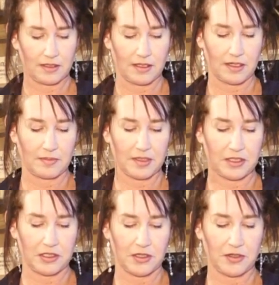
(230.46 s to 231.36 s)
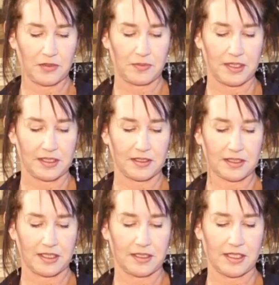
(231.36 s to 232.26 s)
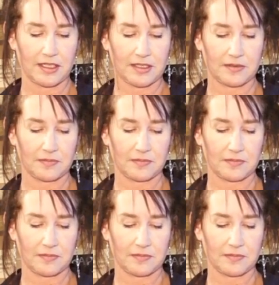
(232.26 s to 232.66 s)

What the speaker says: And I'm going to show you what it's looking like.